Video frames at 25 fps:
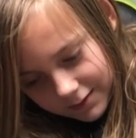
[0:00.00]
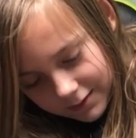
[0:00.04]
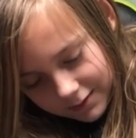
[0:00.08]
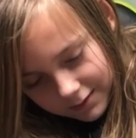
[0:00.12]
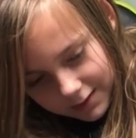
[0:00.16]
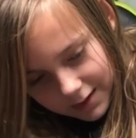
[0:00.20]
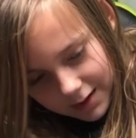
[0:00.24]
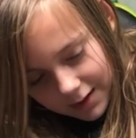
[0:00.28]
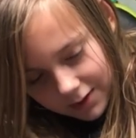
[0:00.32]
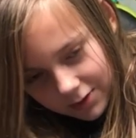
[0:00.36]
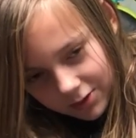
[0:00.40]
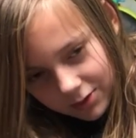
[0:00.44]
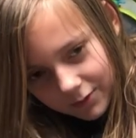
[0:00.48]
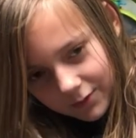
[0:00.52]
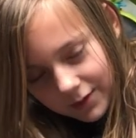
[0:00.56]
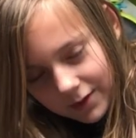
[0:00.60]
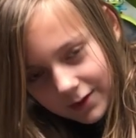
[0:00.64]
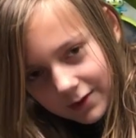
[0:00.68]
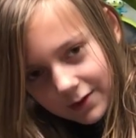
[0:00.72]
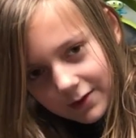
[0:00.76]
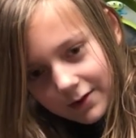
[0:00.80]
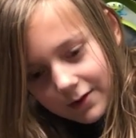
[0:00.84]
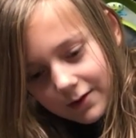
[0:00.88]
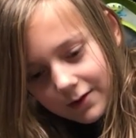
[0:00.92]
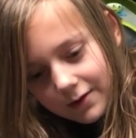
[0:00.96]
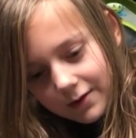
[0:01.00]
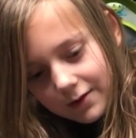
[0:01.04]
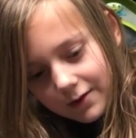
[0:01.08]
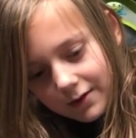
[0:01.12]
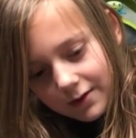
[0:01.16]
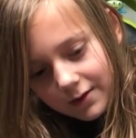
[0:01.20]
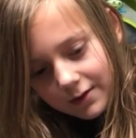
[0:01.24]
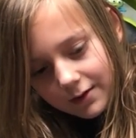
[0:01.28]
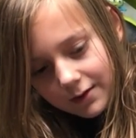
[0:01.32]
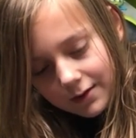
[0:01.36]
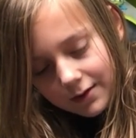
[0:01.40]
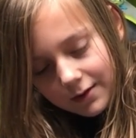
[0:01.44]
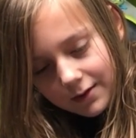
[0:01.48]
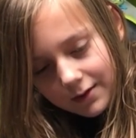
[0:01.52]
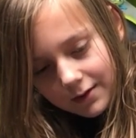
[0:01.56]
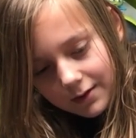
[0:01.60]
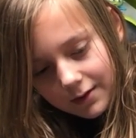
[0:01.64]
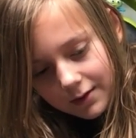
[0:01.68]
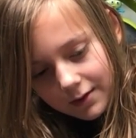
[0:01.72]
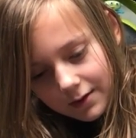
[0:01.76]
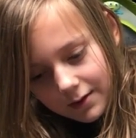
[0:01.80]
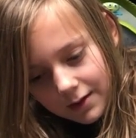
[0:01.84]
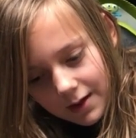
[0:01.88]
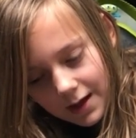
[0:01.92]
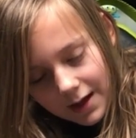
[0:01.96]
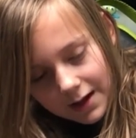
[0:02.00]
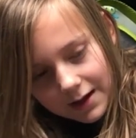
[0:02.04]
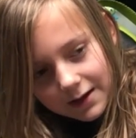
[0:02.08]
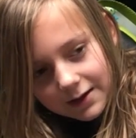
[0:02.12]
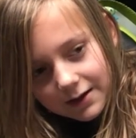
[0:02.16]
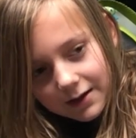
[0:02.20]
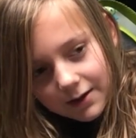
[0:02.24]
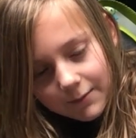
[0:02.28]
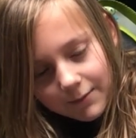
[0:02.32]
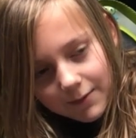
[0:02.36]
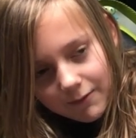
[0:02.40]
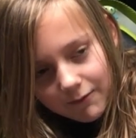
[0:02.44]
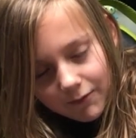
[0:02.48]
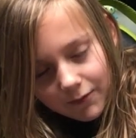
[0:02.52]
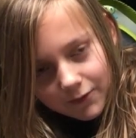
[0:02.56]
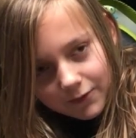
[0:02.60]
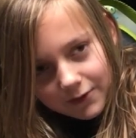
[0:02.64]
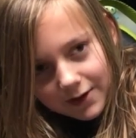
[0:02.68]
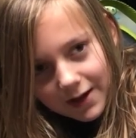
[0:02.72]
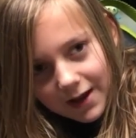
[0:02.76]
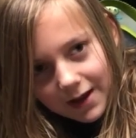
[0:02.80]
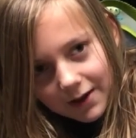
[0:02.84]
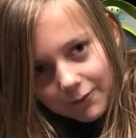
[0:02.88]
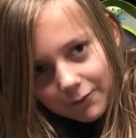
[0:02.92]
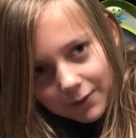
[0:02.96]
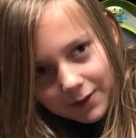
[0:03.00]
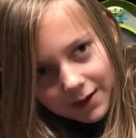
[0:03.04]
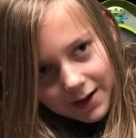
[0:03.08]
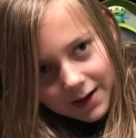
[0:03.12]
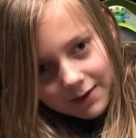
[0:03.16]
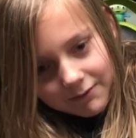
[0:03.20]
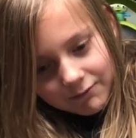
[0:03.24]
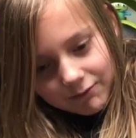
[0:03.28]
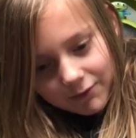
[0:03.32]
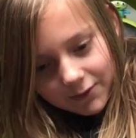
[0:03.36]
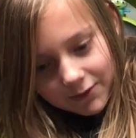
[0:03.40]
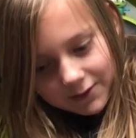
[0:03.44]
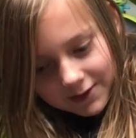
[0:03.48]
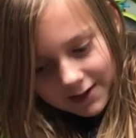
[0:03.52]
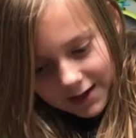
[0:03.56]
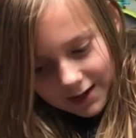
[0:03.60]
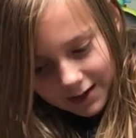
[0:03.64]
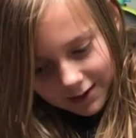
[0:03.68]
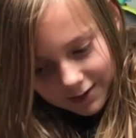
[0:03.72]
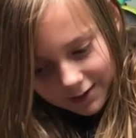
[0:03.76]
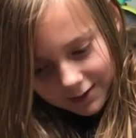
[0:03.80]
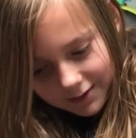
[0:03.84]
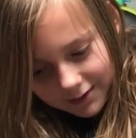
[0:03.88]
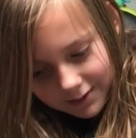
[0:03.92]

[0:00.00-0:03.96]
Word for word: Okay, so wait. I can, let me feel the tag. Wait, I can feel the tag.